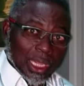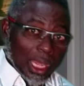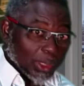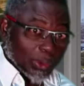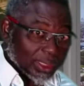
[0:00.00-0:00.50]

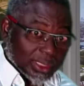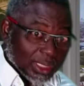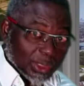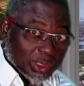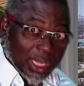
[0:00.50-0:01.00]
and you are
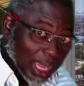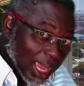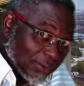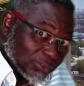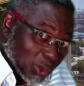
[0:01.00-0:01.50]
telling yourself, I
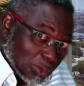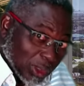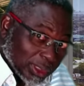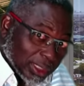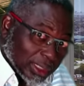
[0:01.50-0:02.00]
have no
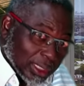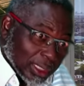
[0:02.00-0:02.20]
money.